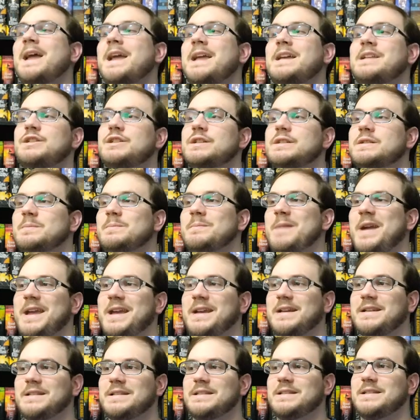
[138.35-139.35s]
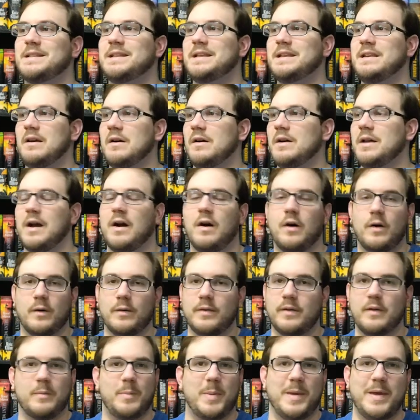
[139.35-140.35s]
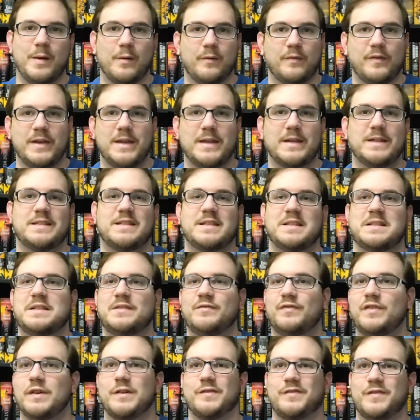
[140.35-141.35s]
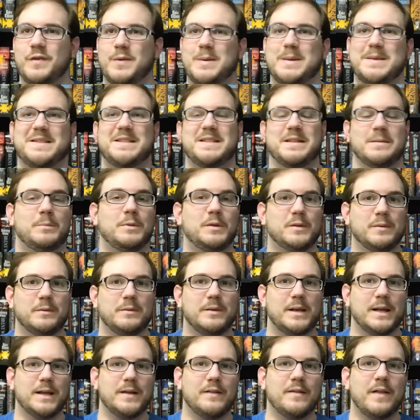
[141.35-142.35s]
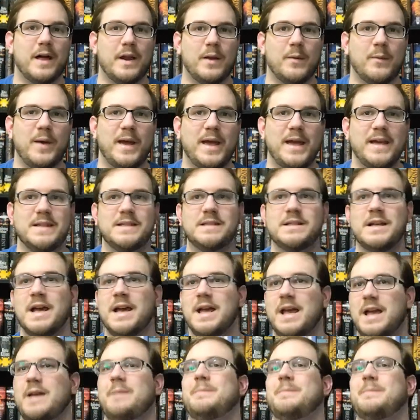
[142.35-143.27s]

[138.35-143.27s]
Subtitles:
it just makes all the POVs feel very similar in a lot of ways.